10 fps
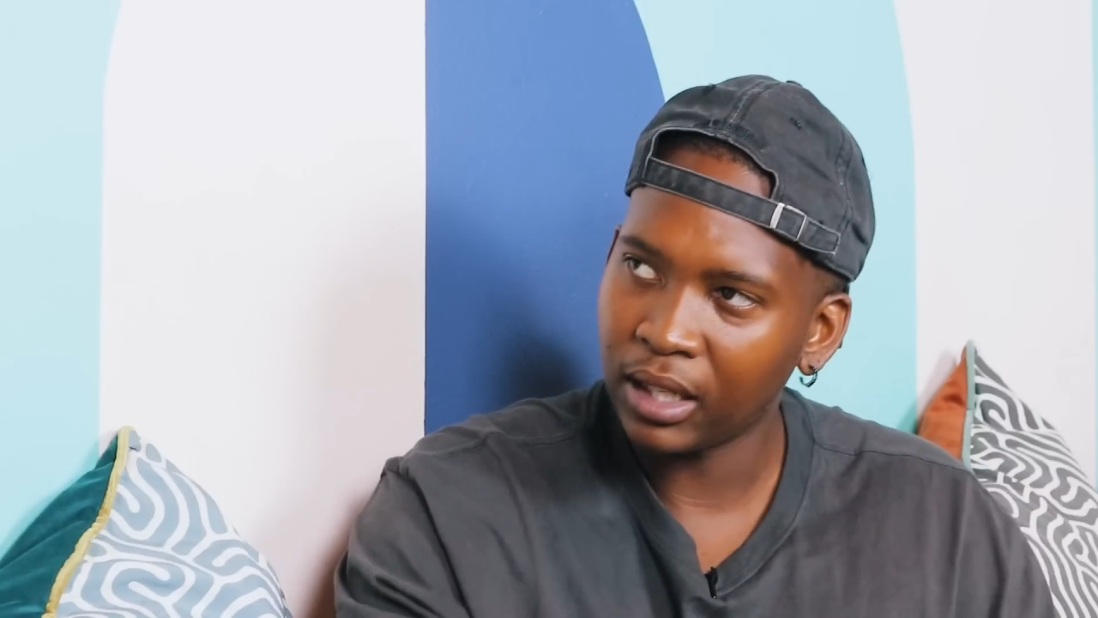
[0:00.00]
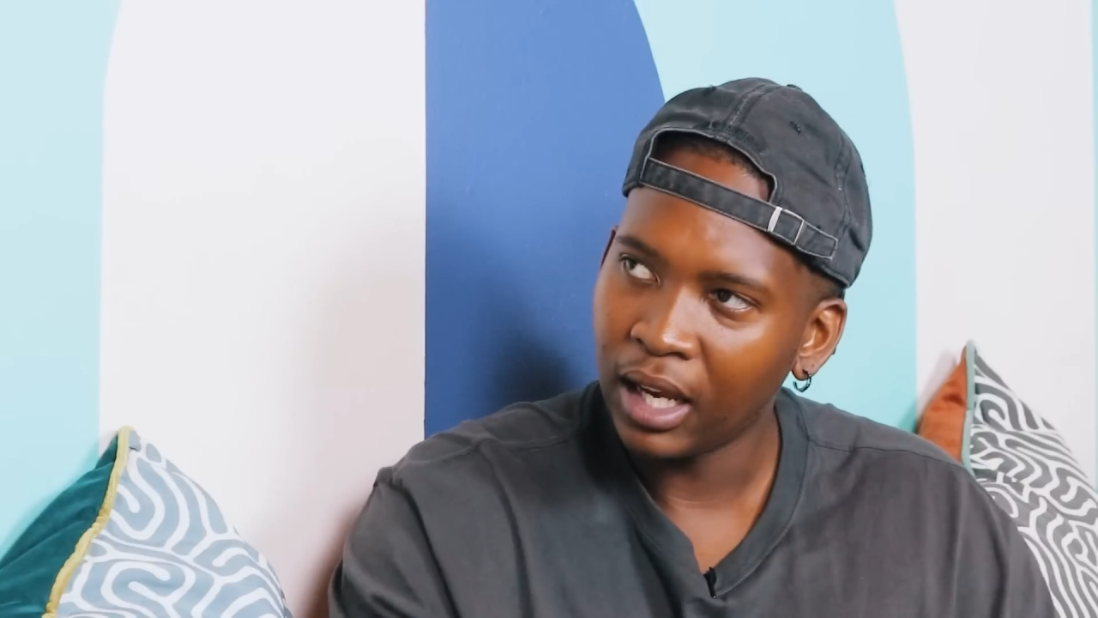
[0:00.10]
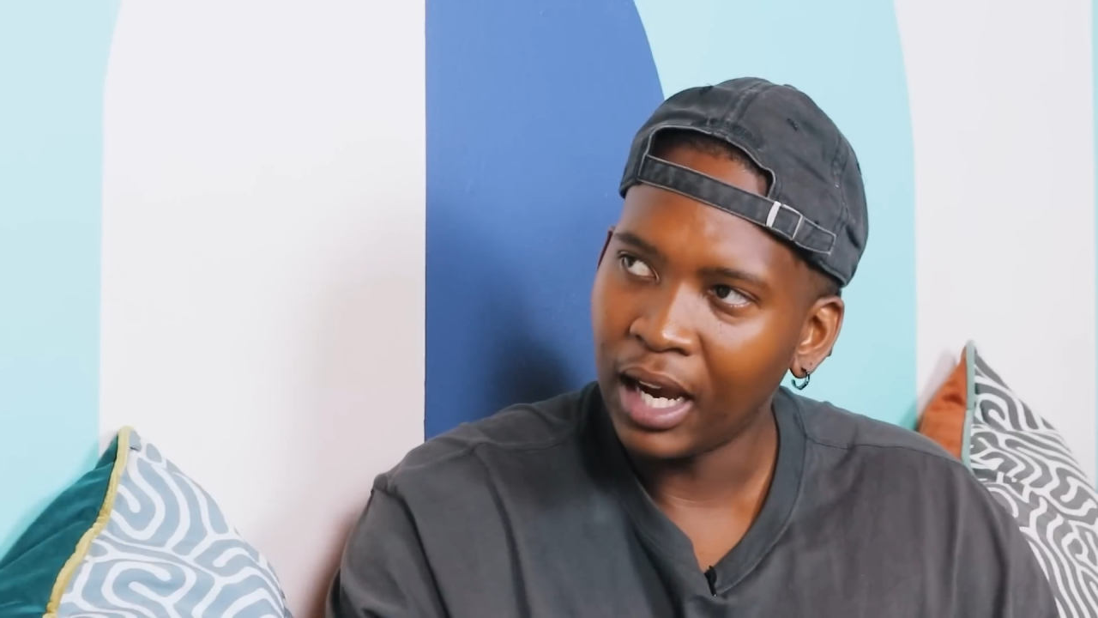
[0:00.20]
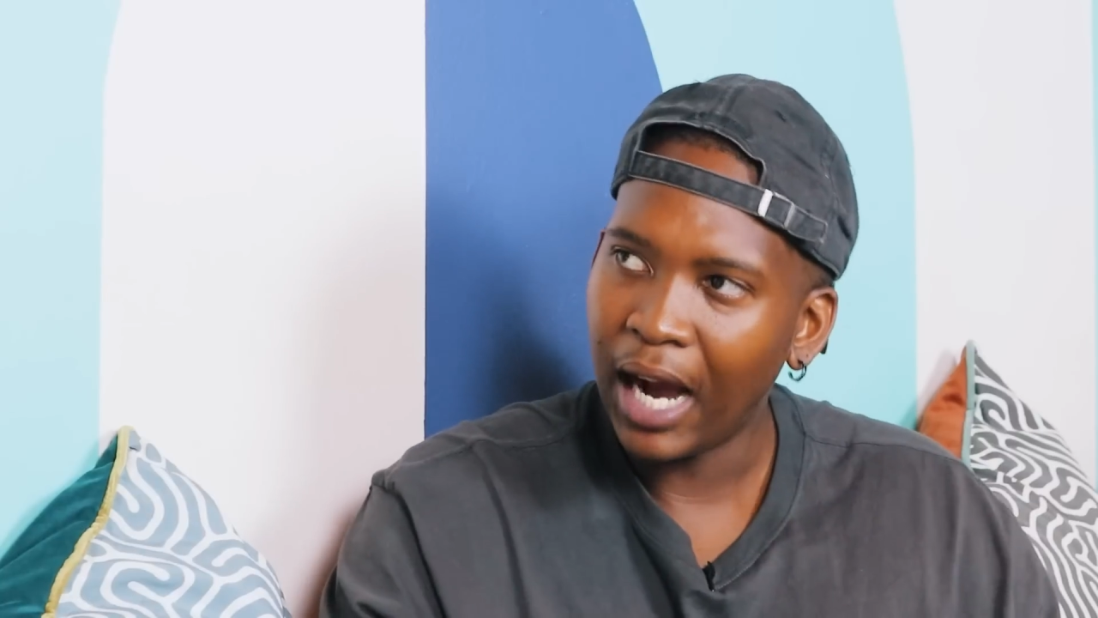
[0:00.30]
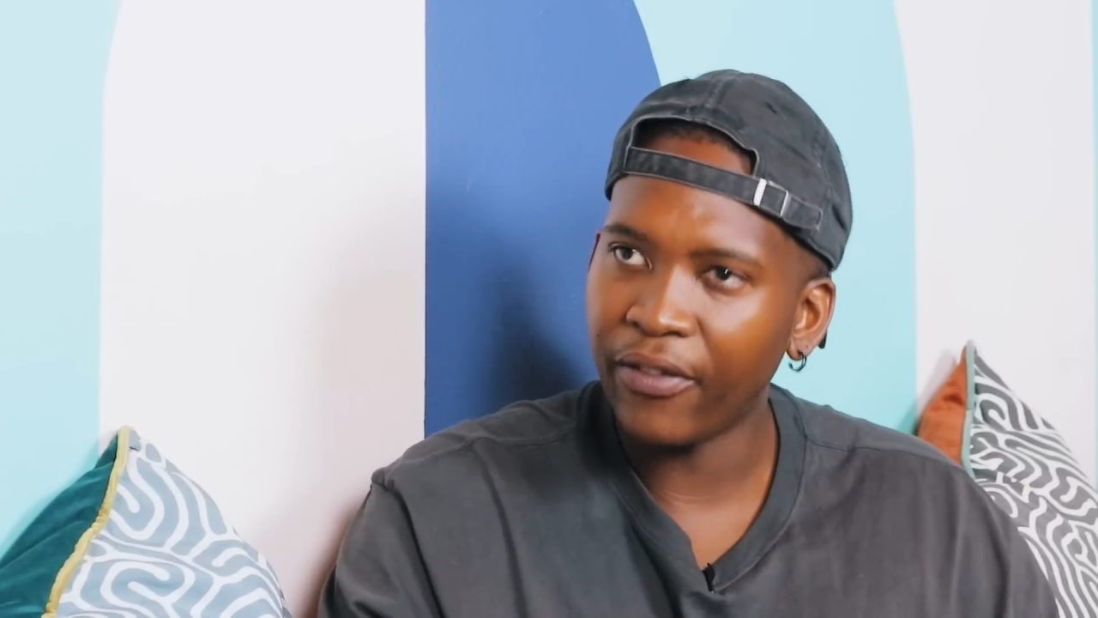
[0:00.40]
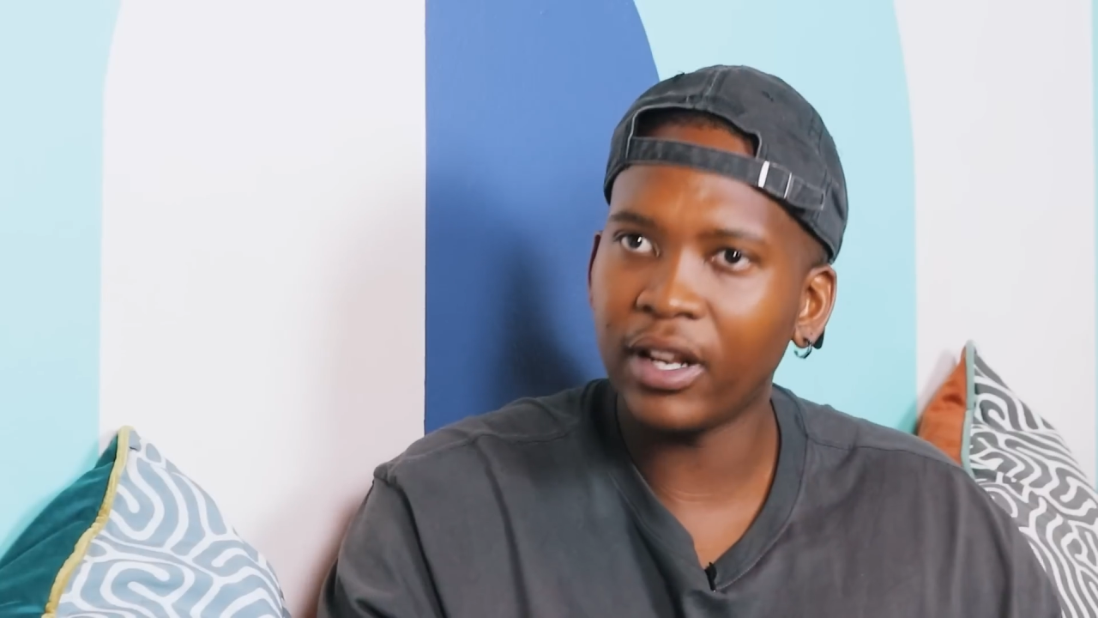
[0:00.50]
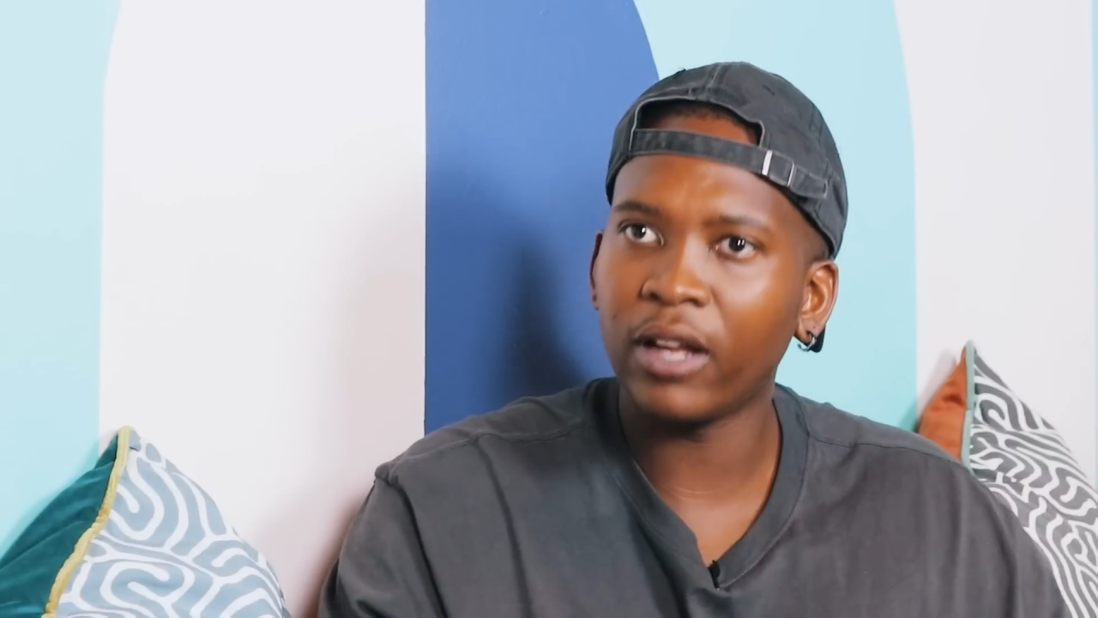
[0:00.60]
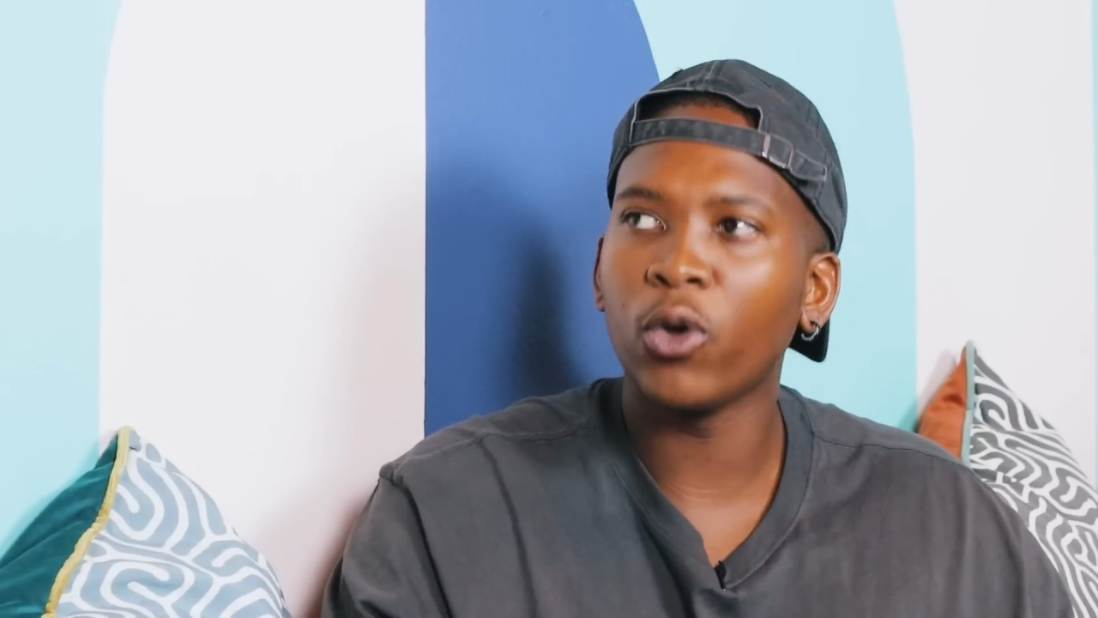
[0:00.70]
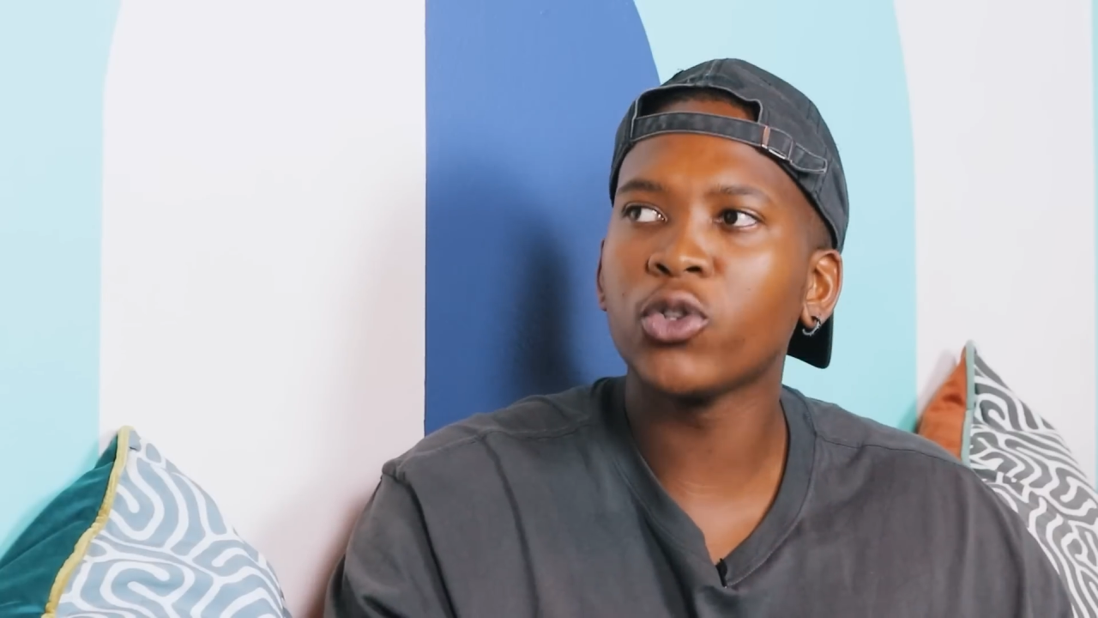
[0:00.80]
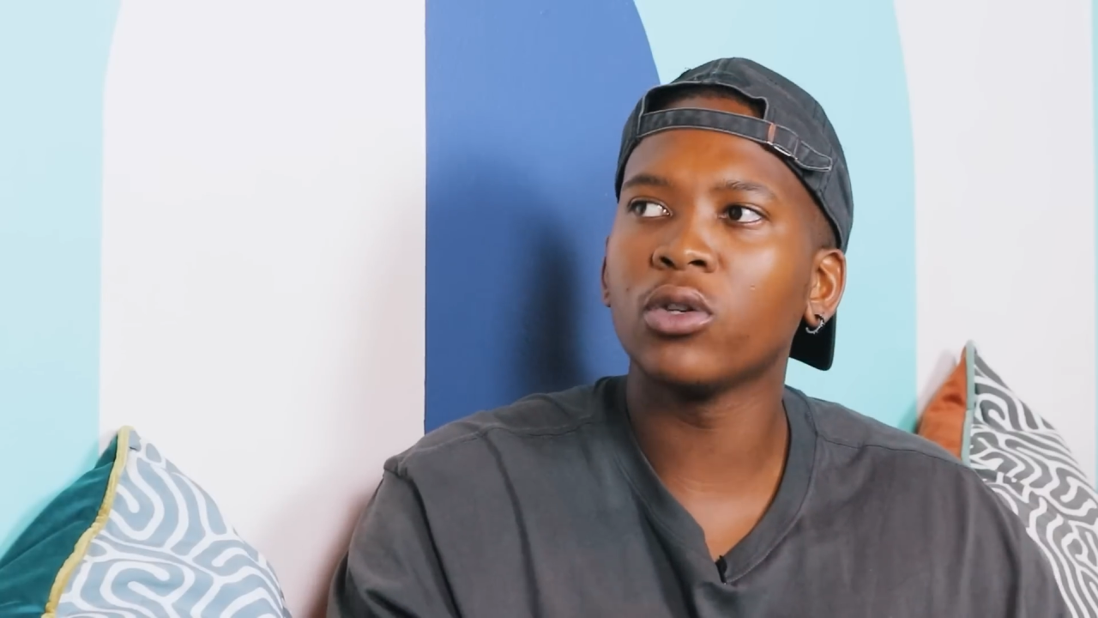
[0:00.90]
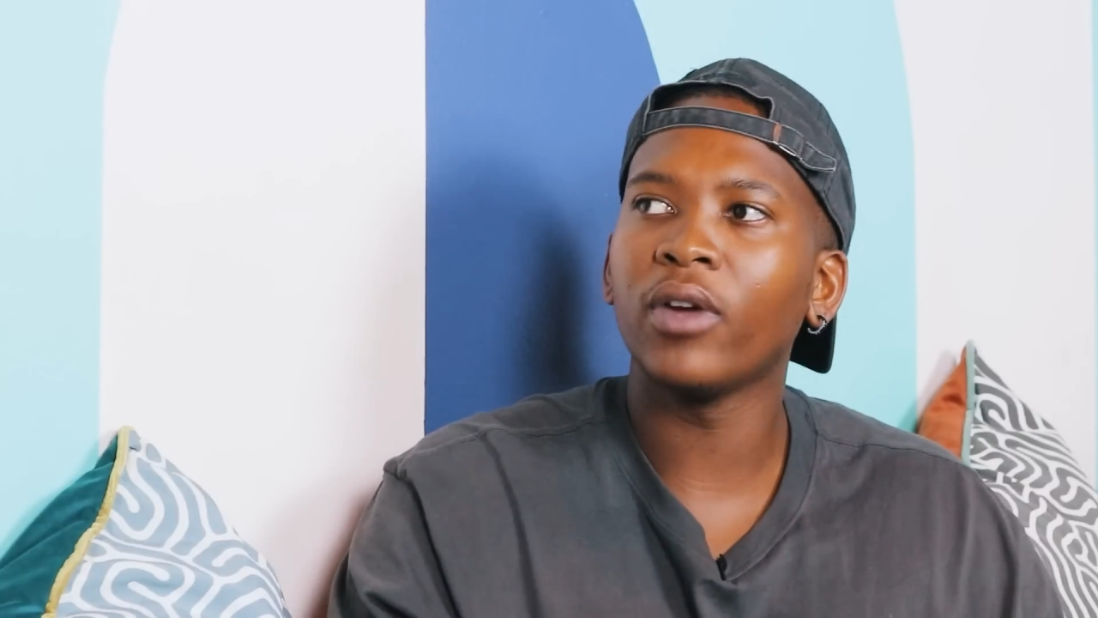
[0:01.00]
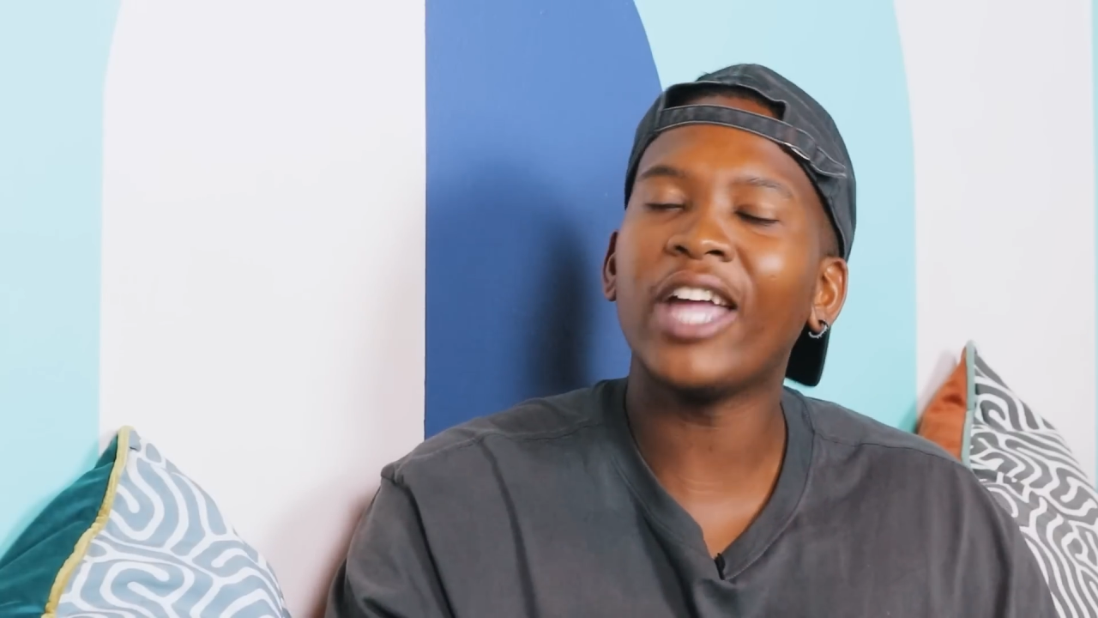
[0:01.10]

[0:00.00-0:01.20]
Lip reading: And then I'd also